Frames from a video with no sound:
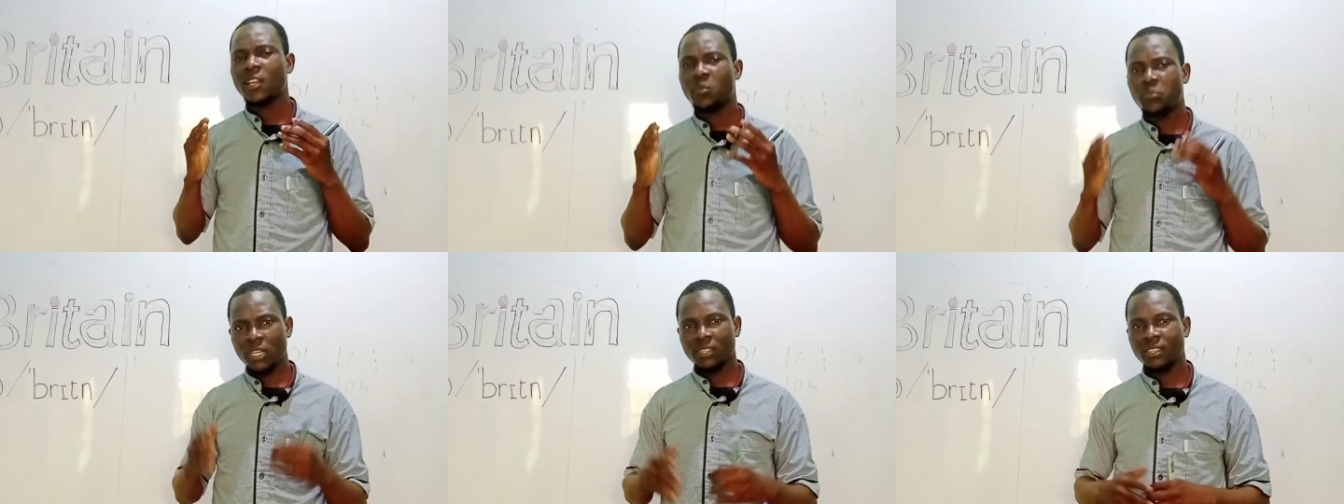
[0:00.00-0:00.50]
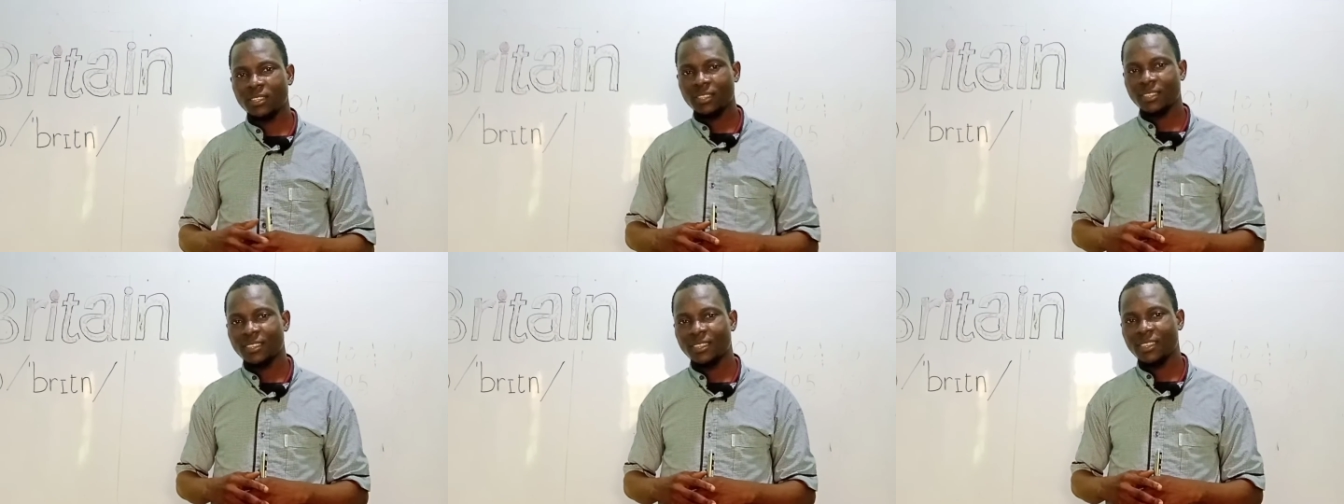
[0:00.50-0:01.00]
Britain,
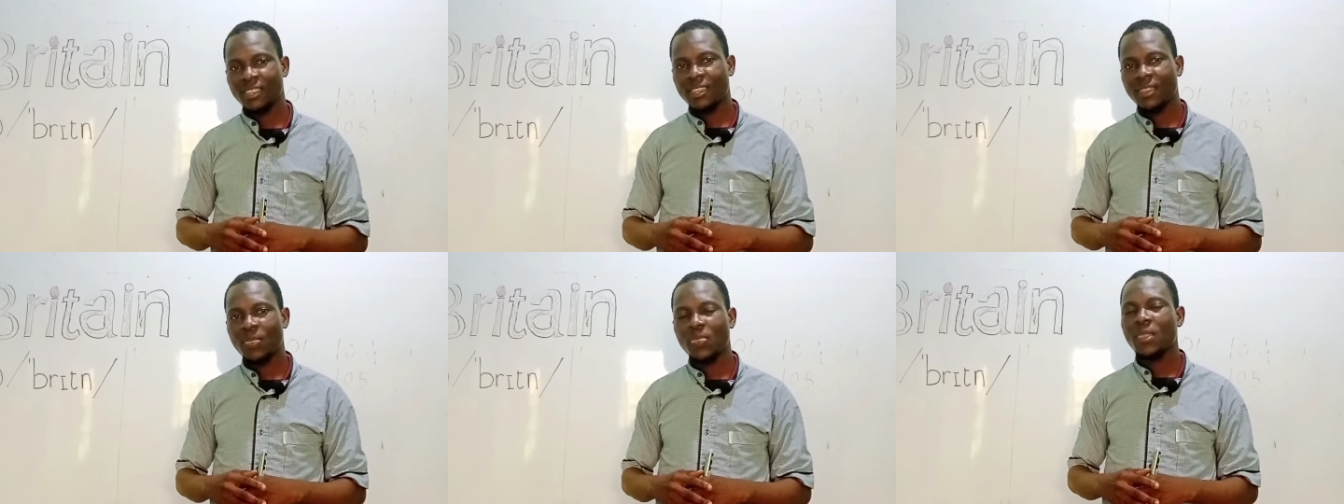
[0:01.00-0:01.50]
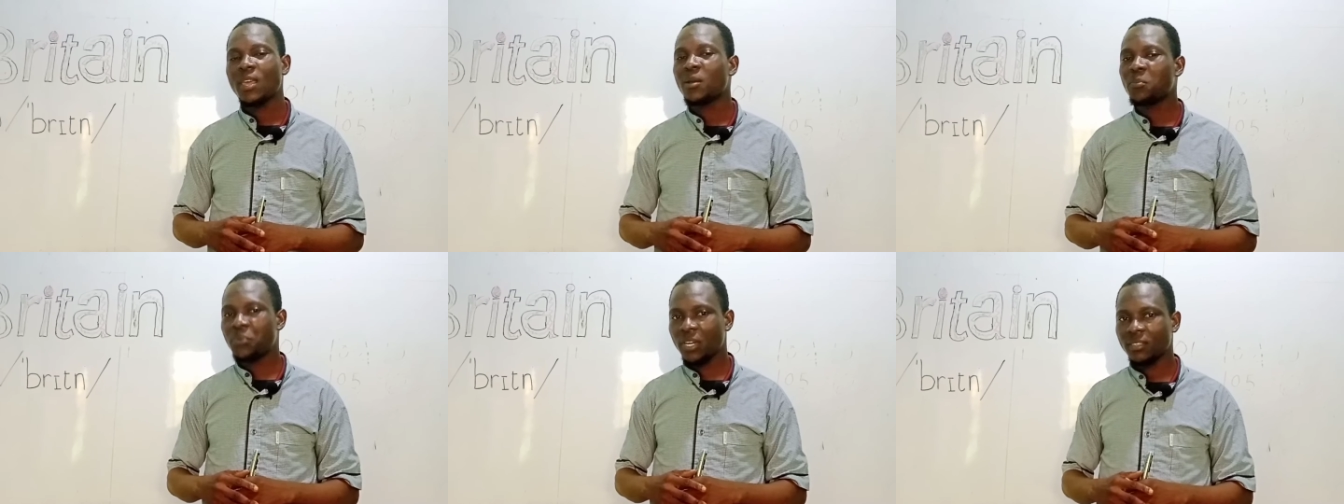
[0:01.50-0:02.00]

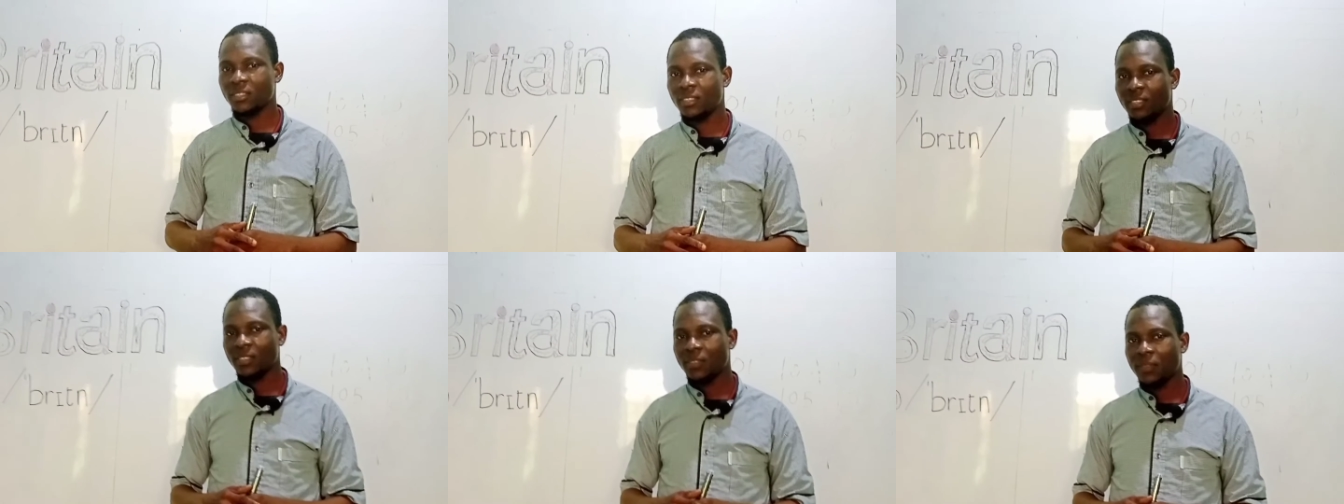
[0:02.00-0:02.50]
Britain.